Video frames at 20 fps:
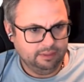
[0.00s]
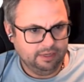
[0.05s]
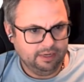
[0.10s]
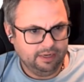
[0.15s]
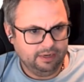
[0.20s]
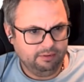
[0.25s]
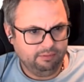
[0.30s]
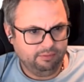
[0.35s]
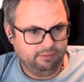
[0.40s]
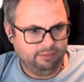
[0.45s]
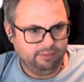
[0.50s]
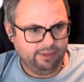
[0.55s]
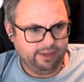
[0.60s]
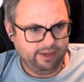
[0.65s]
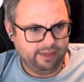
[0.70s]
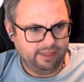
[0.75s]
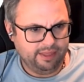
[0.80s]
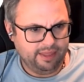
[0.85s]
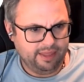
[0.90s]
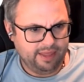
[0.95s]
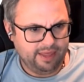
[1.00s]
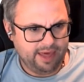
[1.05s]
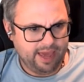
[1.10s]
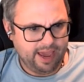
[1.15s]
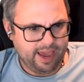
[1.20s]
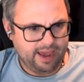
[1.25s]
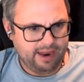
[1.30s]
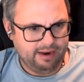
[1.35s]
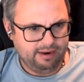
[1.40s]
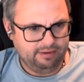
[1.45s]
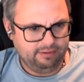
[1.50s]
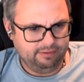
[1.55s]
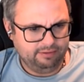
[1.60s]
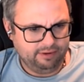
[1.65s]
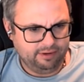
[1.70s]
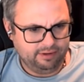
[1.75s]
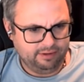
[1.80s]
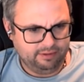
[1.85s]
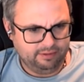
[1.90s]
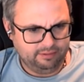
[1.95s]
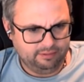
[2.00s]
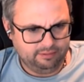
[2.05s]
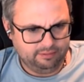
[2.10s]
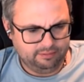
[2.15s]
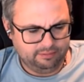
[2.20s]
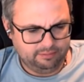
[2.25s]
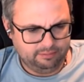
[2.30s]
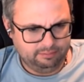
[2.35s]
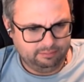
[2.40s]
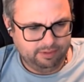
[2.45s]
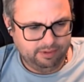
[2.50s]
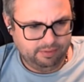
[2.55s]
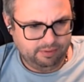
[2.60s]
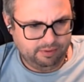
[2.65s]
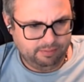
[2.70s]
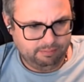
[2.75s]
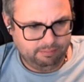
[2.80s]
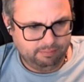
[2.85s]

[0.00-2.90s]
I don't think that is going to be what